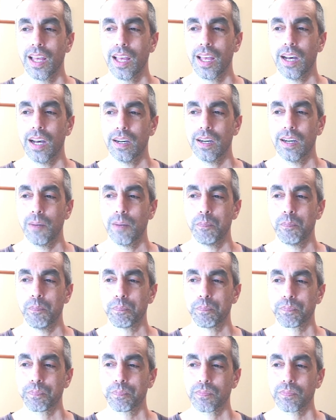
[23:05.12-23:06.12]

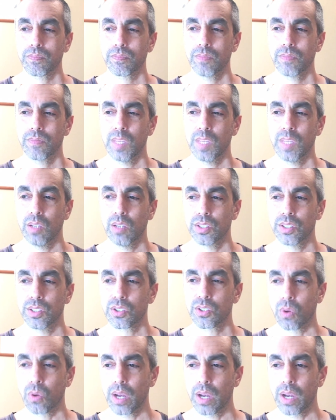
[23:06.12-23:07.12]
The
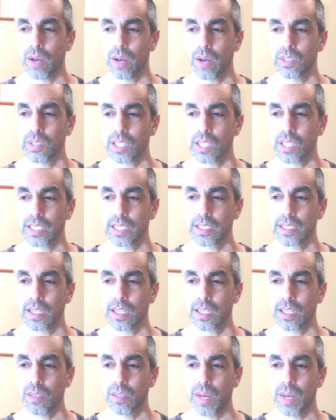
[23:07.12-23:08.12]
story I always like to
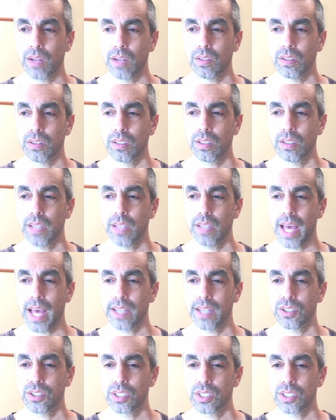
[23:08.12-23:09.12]
tell about
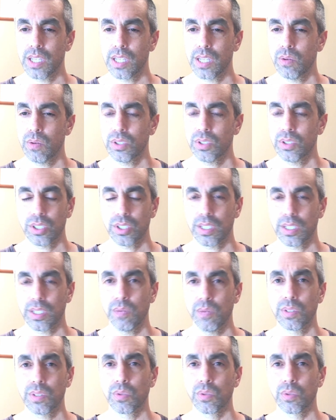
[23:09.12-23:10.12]
that is it
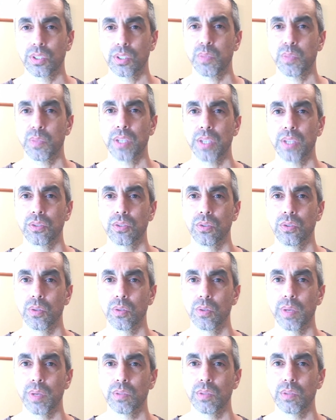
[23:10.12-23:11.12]
was a real special
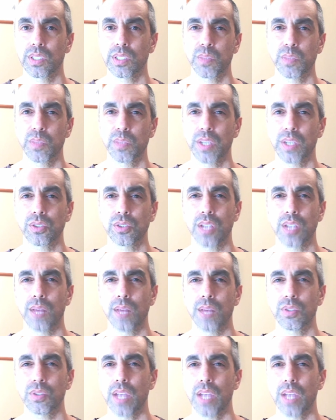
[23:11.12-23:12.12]
group, and it was a special
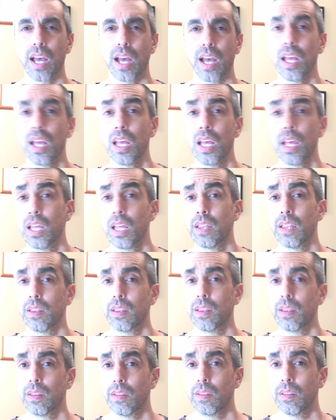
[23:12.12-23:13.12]
time. So yeah,
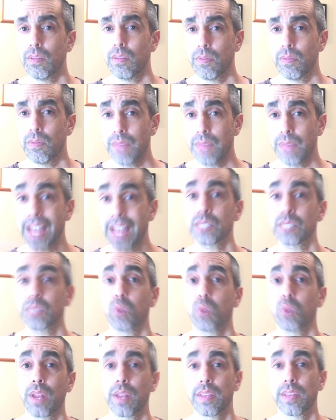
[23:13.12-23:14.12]
that's
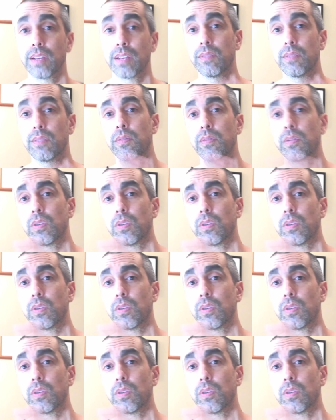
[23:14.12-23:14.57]
what I think of.